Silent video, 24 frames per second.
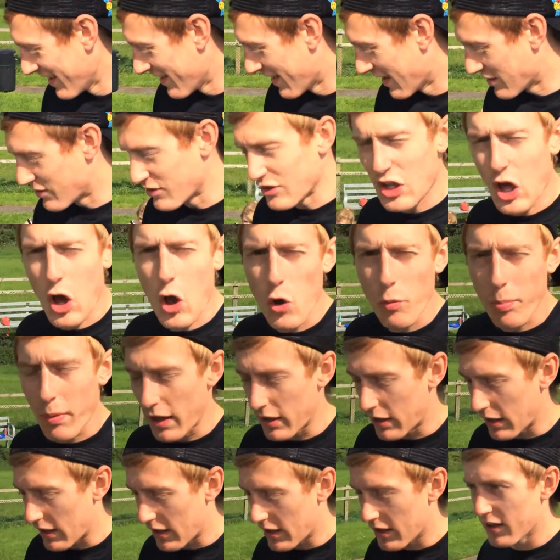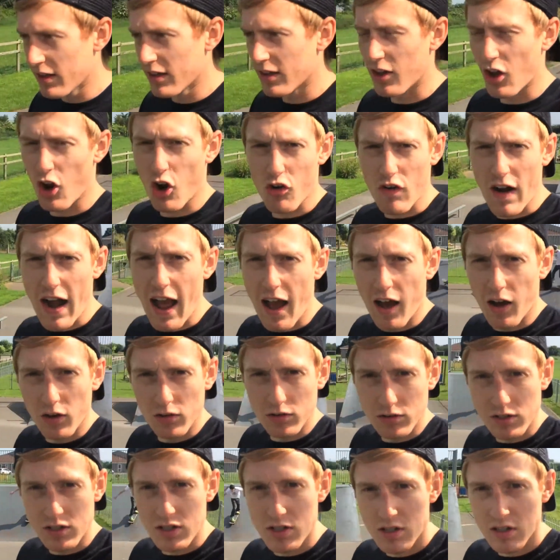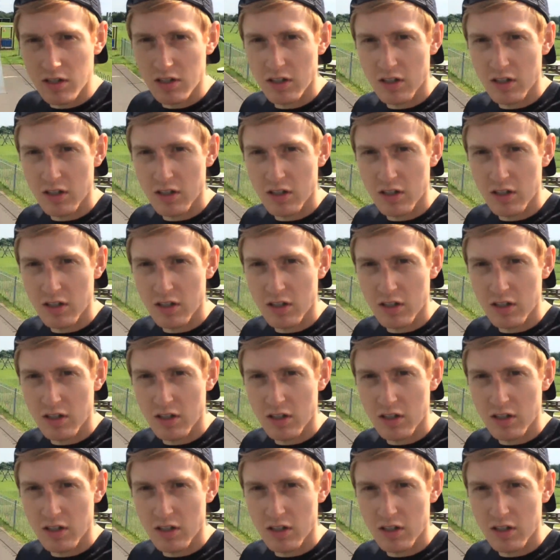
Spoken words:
There's nobody around.